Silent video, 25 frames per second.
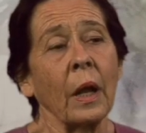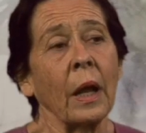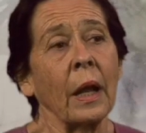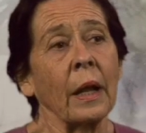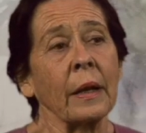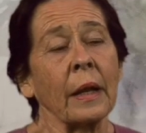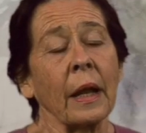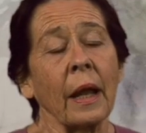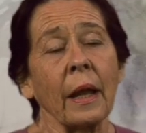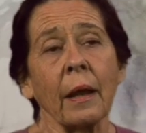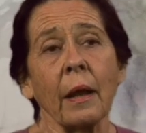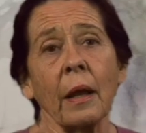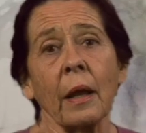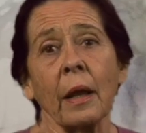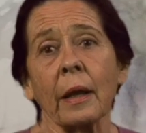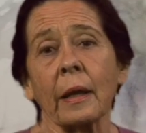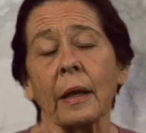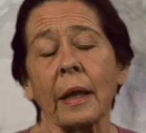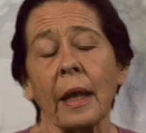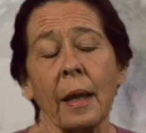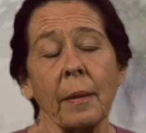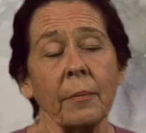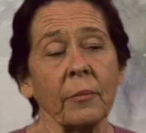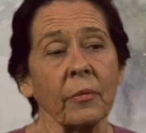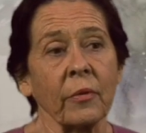And I, I
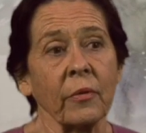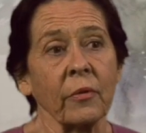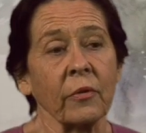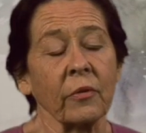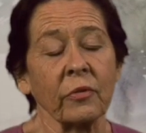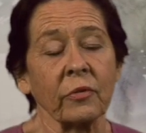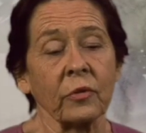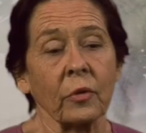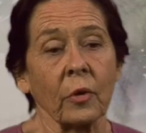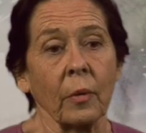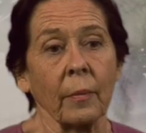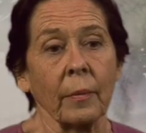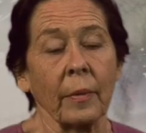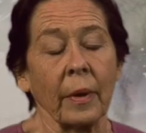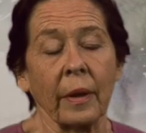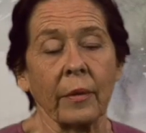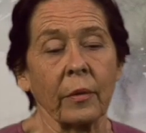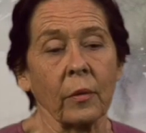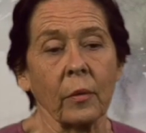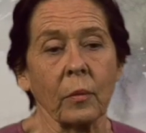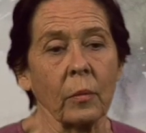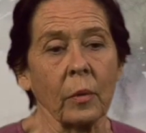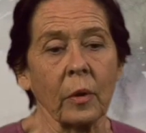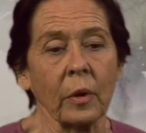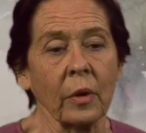came to this stop and I
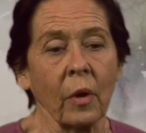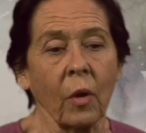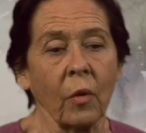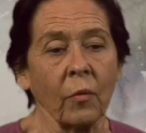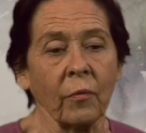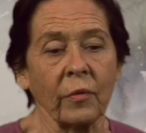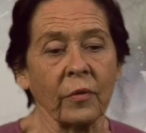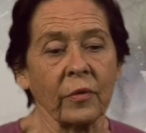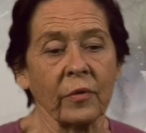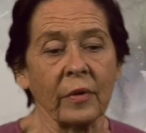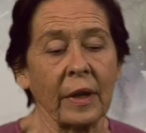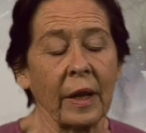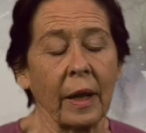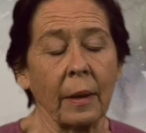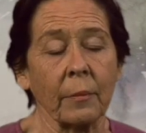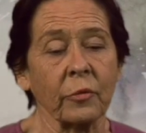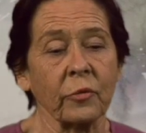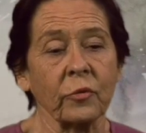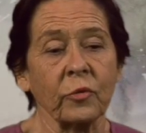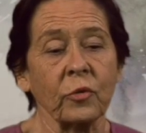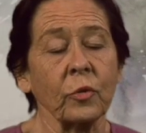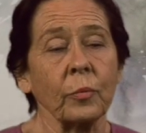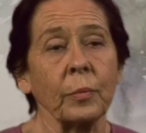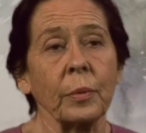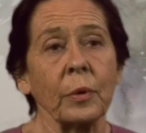thought, well, obviously I'm
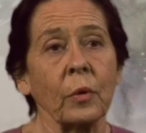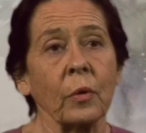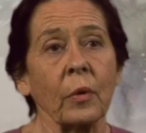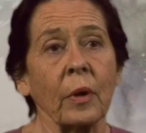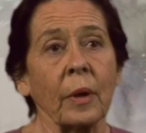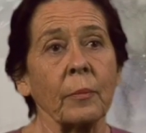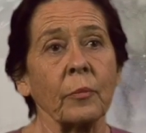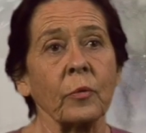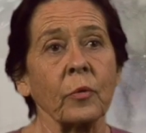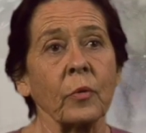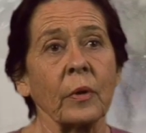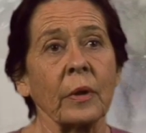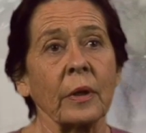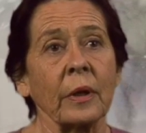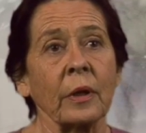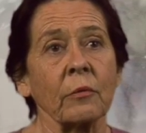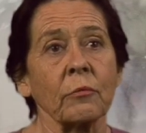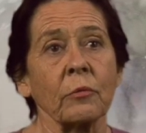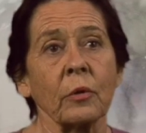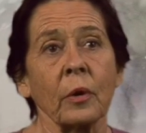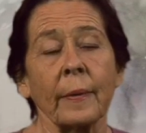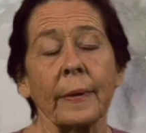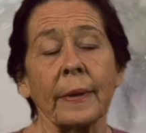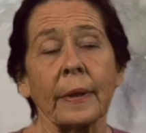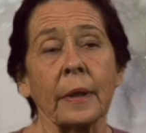stupid or I'm doing it
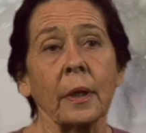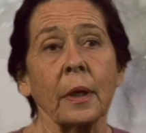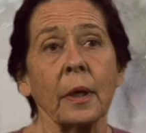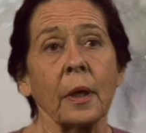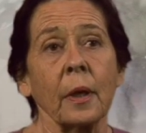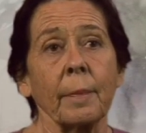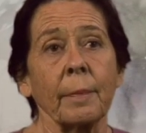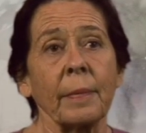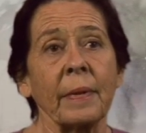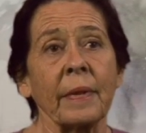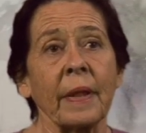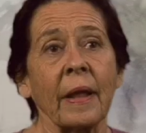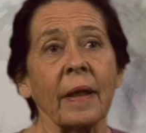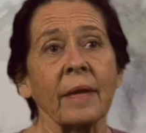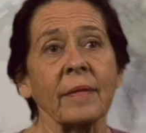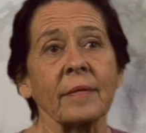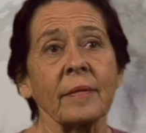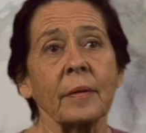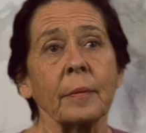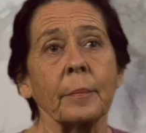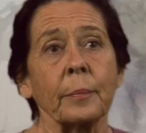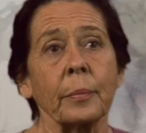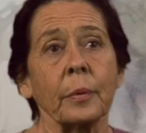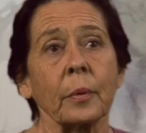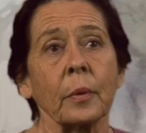wrong. It can't be that
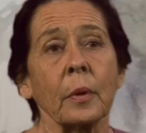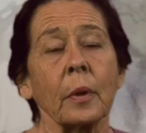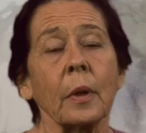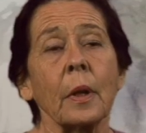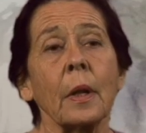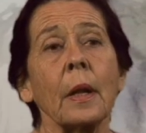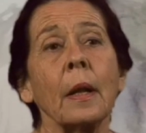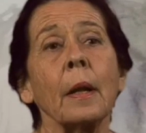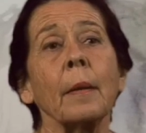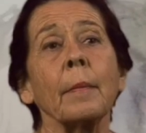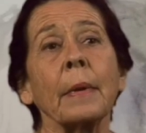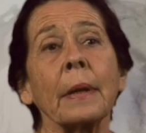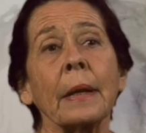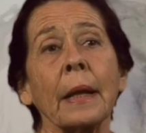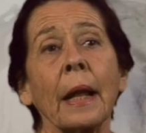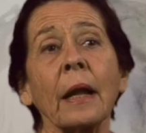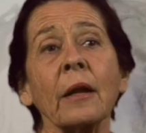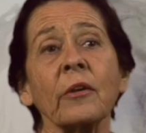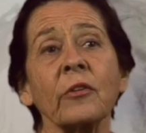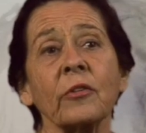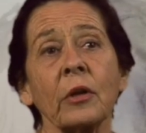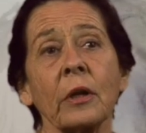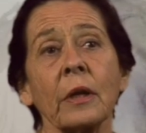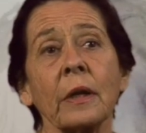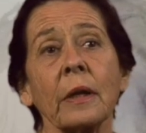simple. But
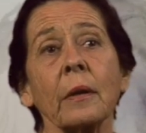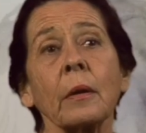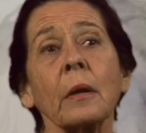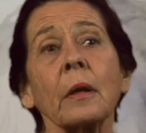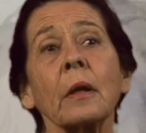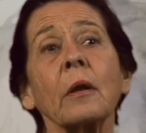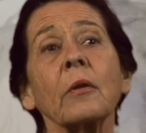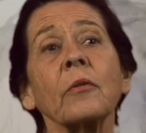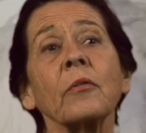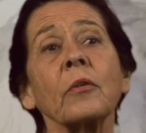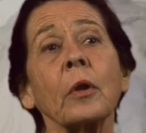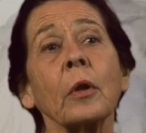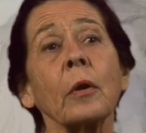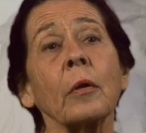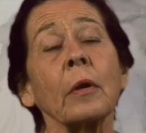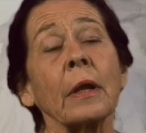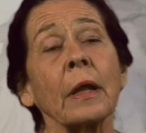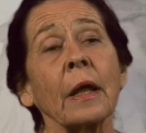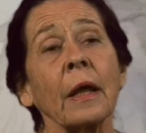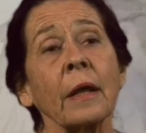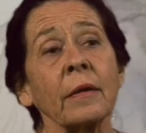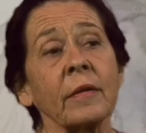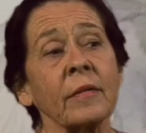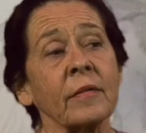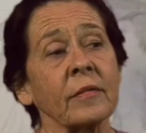actually, slowly
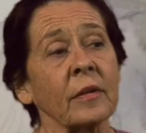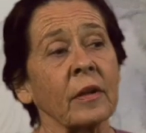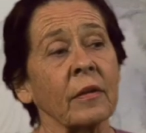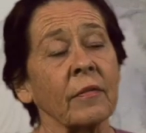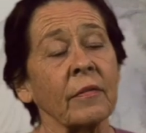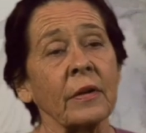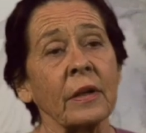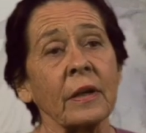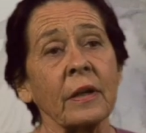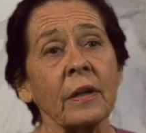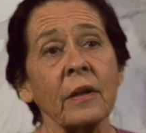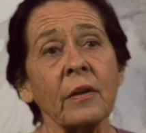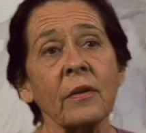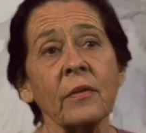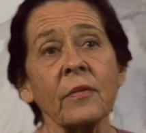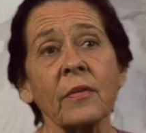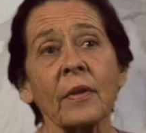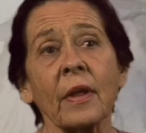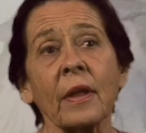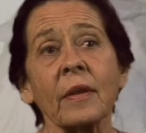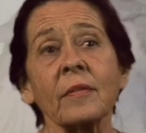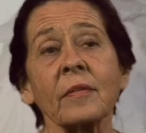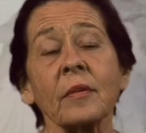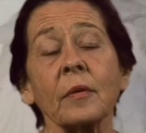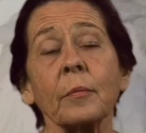I discovered it is
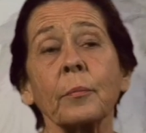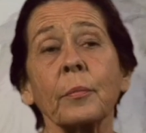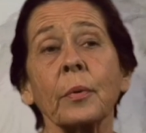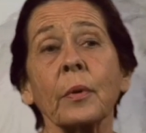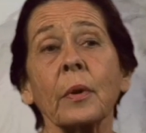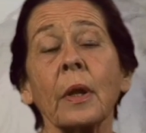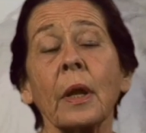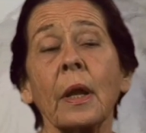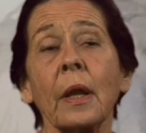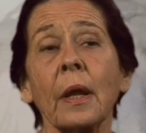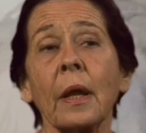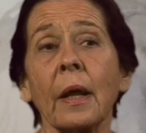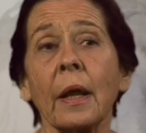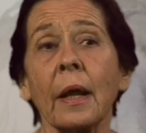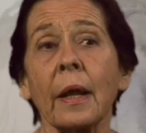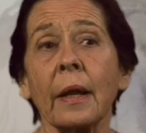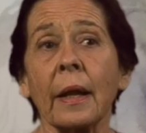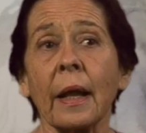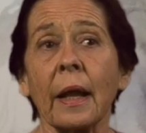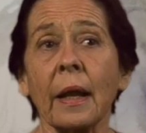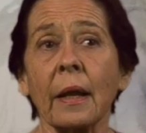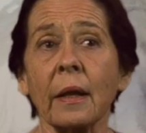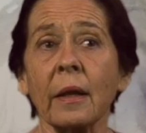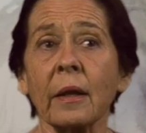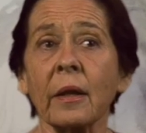that simple, and
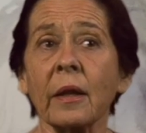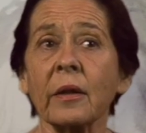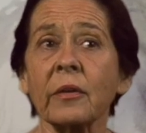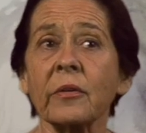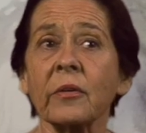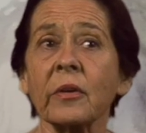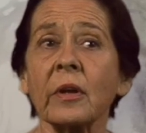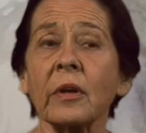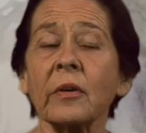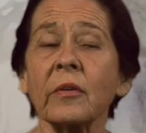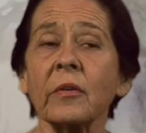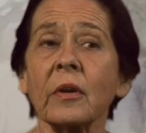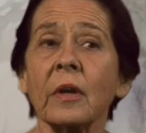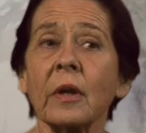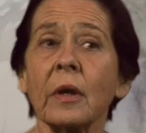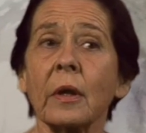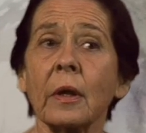I learnt it